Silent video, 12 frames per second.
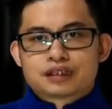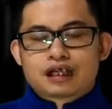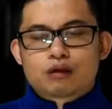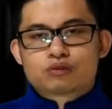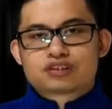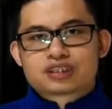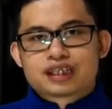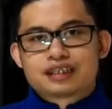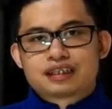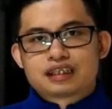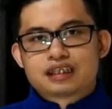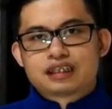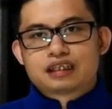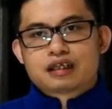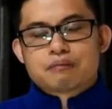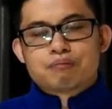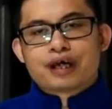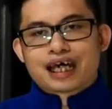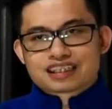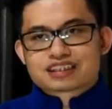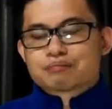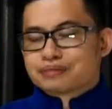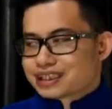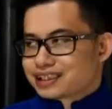I would say the best
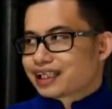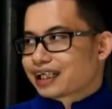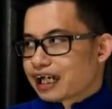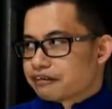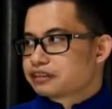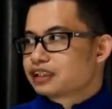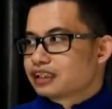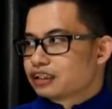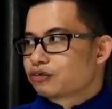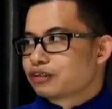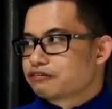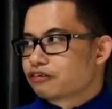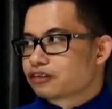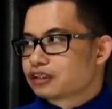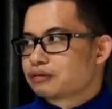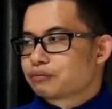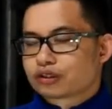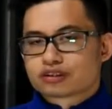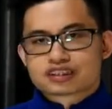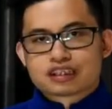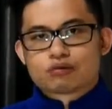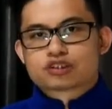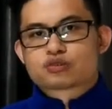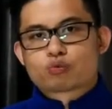mistake ever in 2014, because that
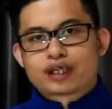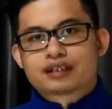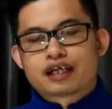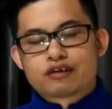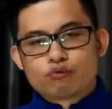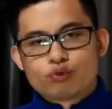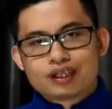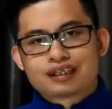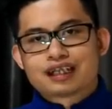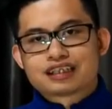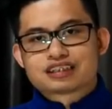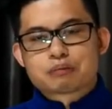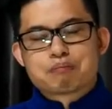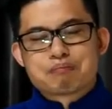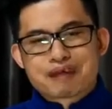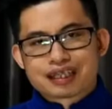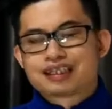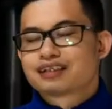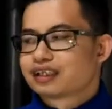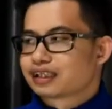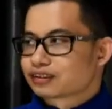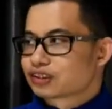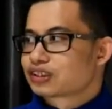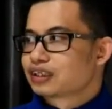was when I realized many
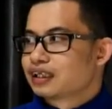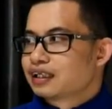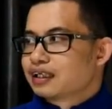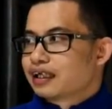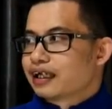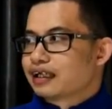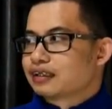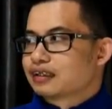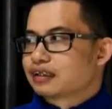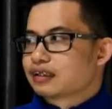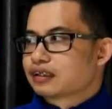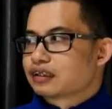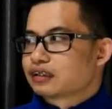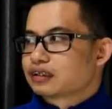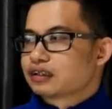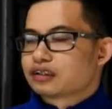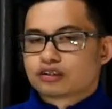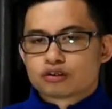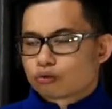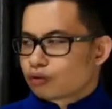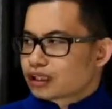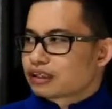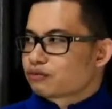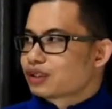things. And you know what
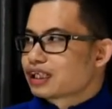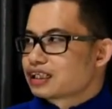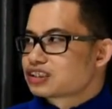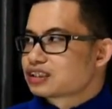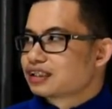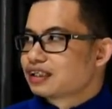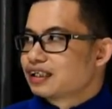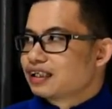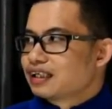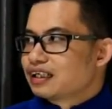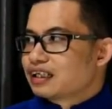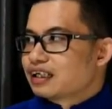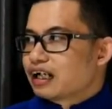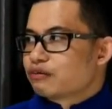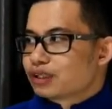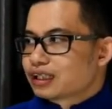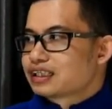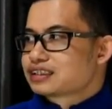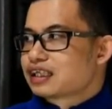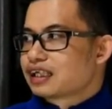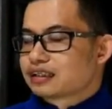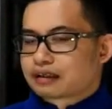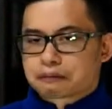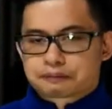I realized? I realized that